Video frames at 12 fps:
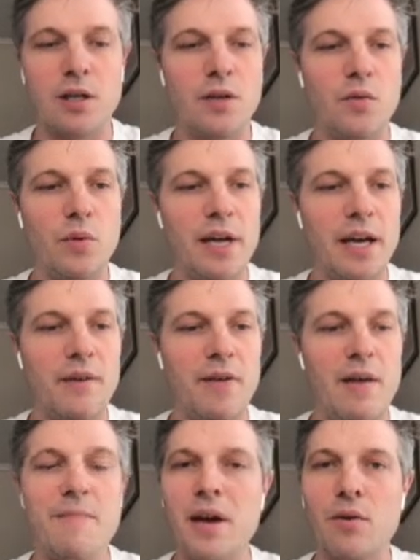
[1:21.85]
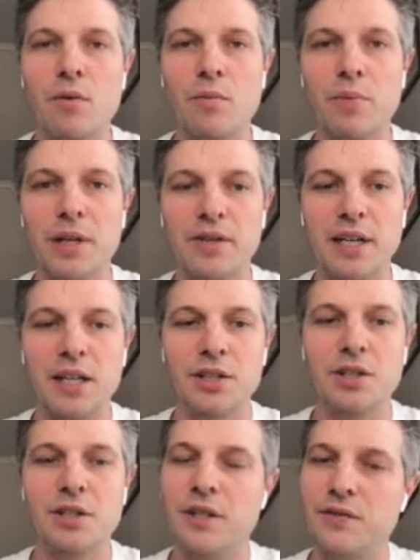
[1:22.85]
we have a metal plus a
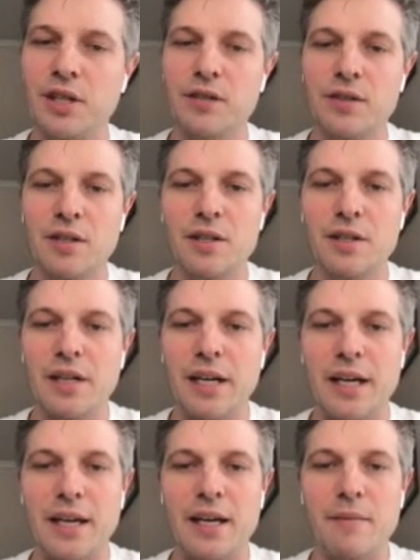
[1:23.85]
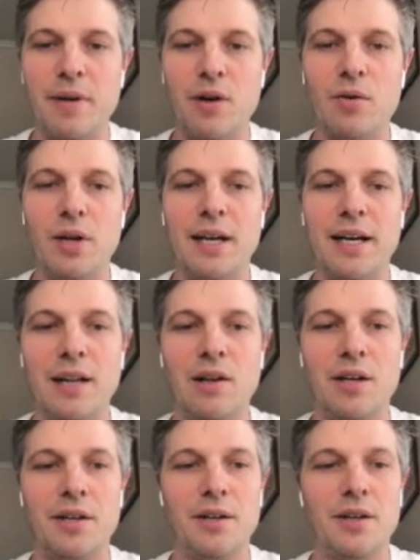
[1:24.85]
halogen gives us a metal
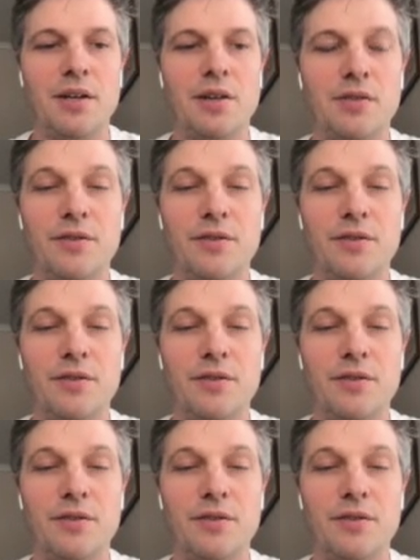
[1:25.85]
halide. Nice and